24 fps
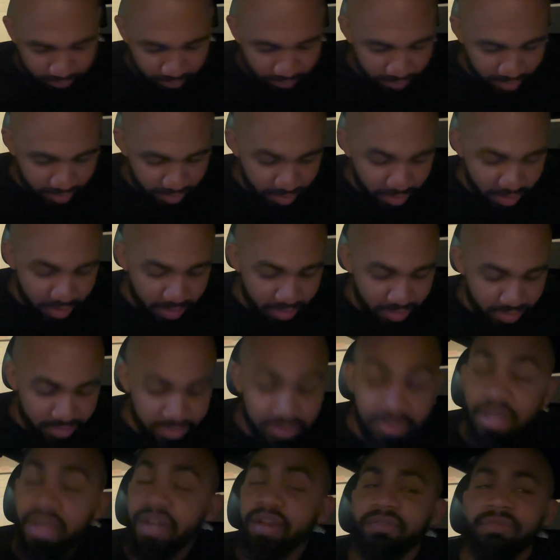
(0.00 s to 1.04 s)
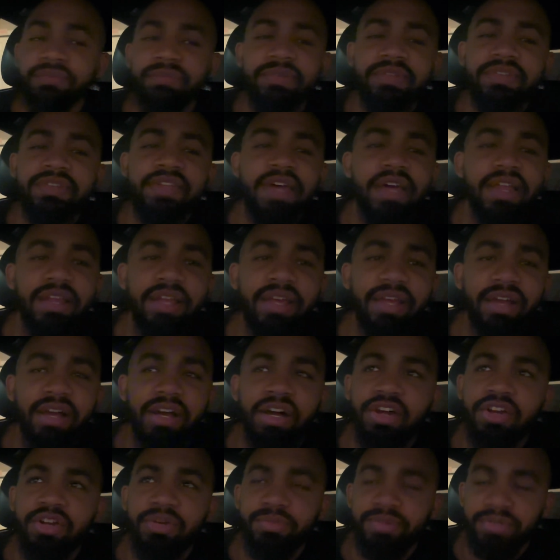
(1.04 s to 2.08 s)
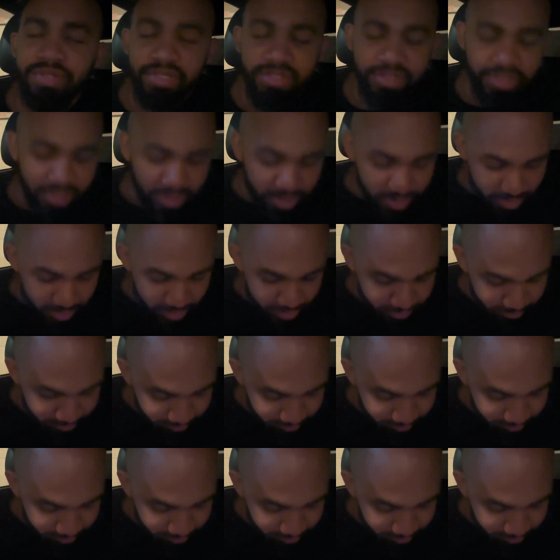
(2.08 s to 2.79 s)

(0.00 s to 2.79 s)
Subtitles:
Yeah, it's not like 100% chance.